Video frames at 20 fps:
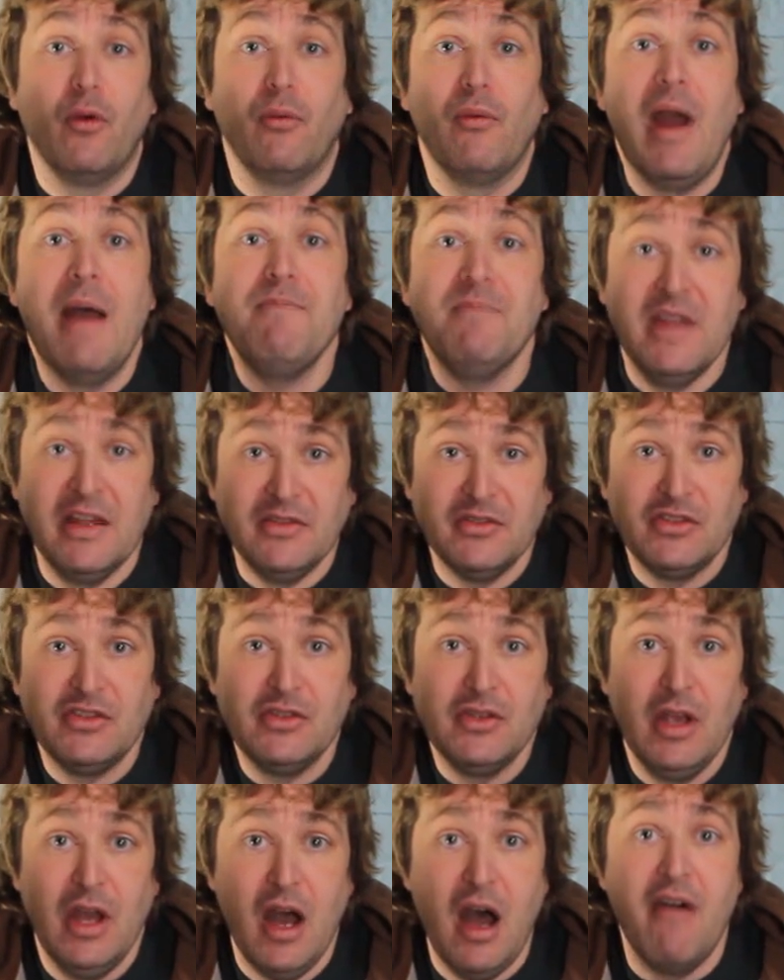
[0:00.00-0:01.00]

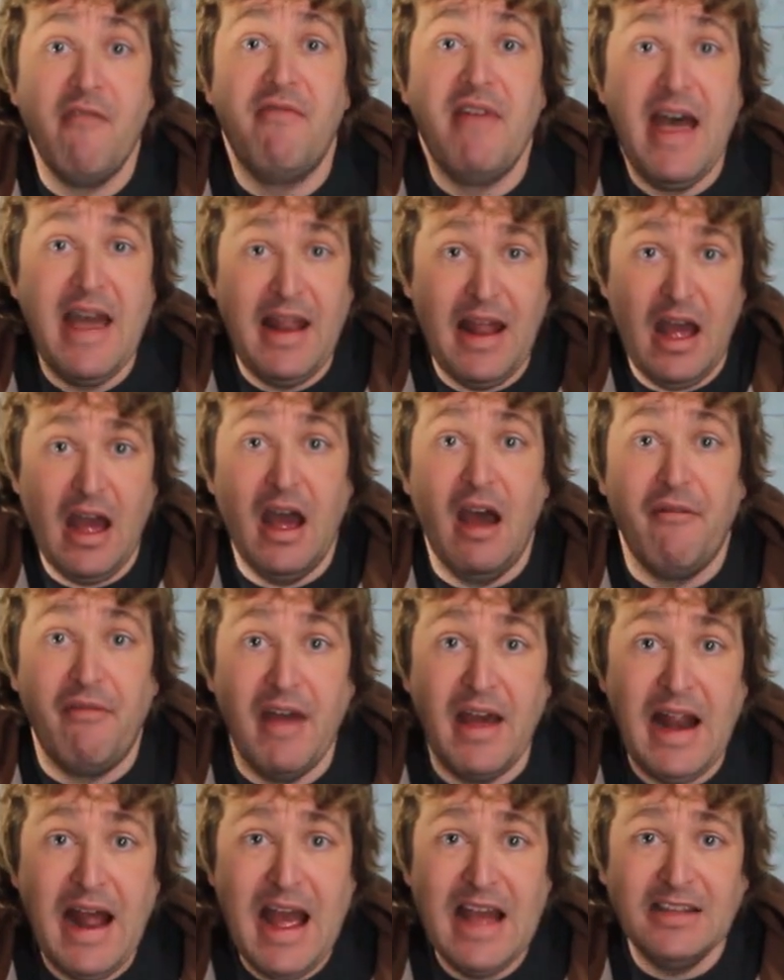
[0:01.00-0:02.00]
remnants of that
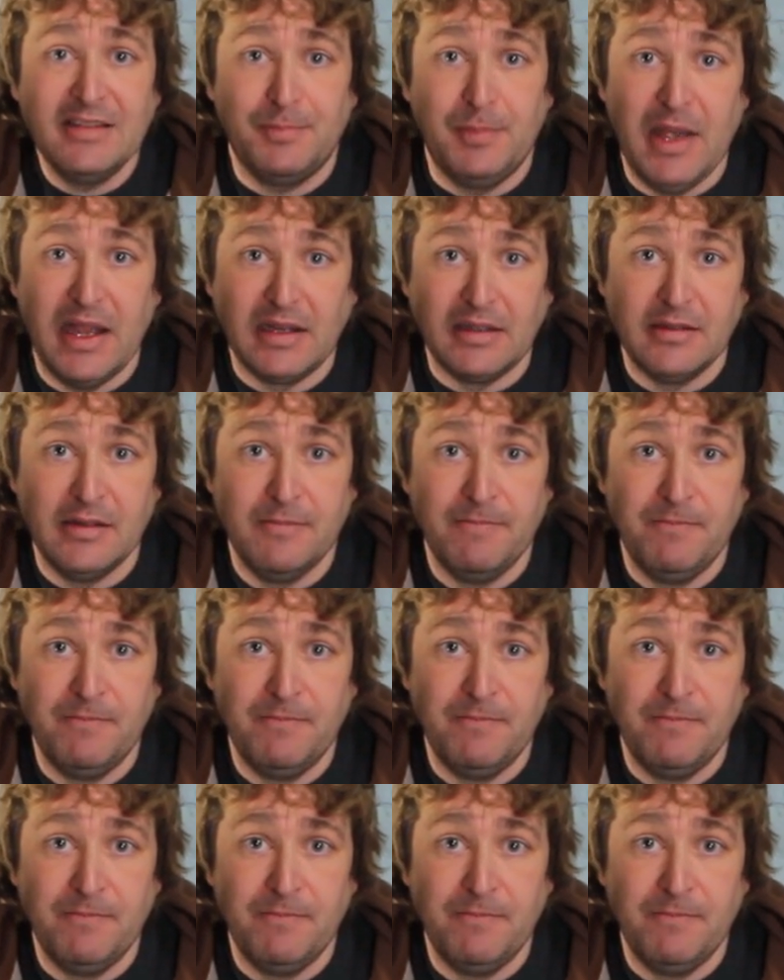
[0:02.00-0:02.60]
aspect.